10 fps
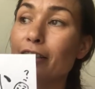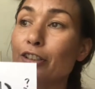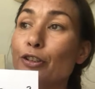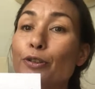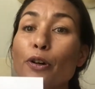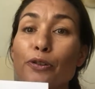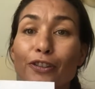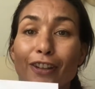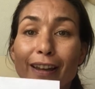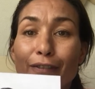you don't
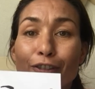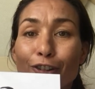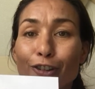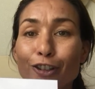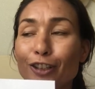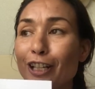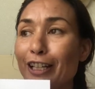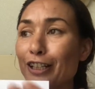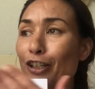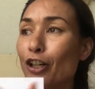ever,
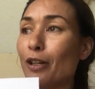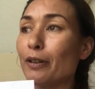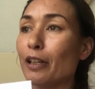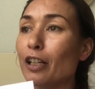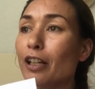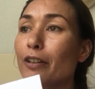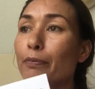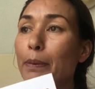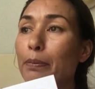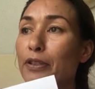like, a lot of
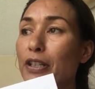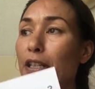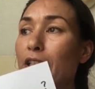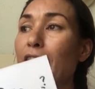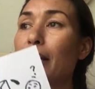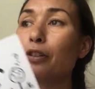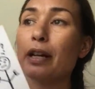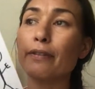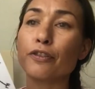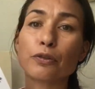people say, you
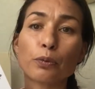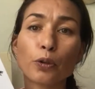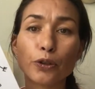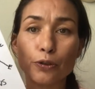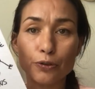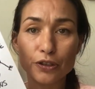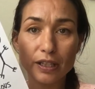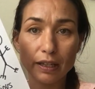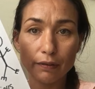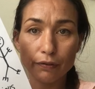have to work on
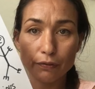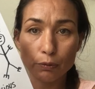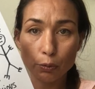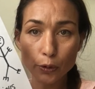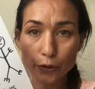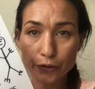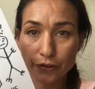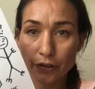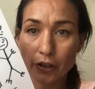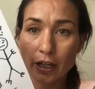self-worth.
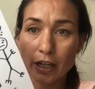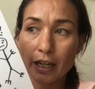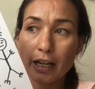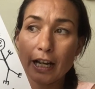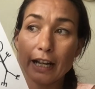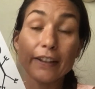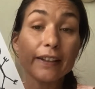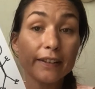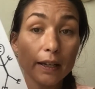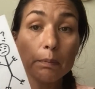And
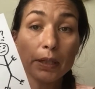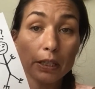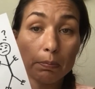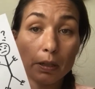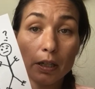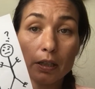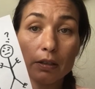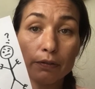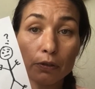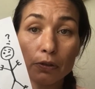that can be a block,
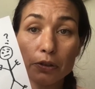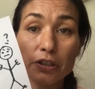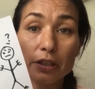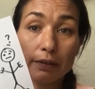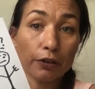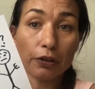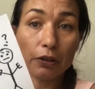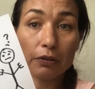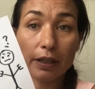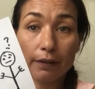of course, if you
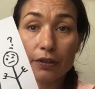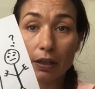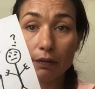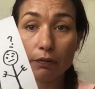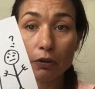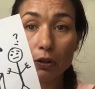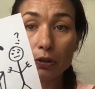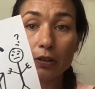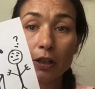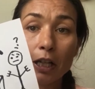don't have
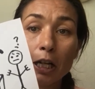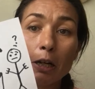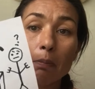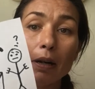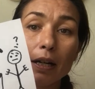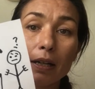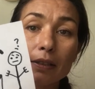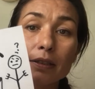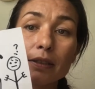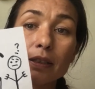self-worth.
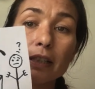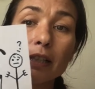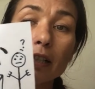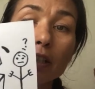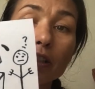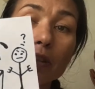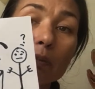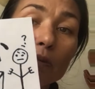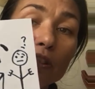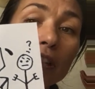But
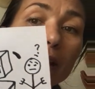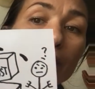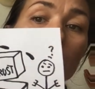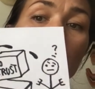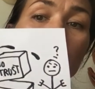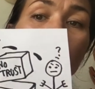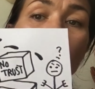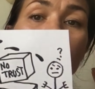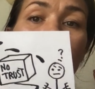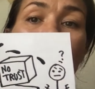you never must
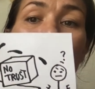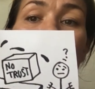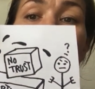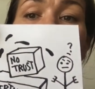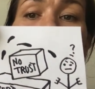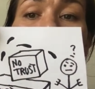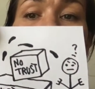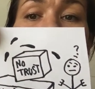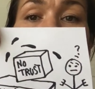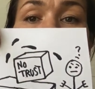forget, it
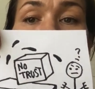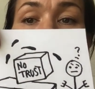is just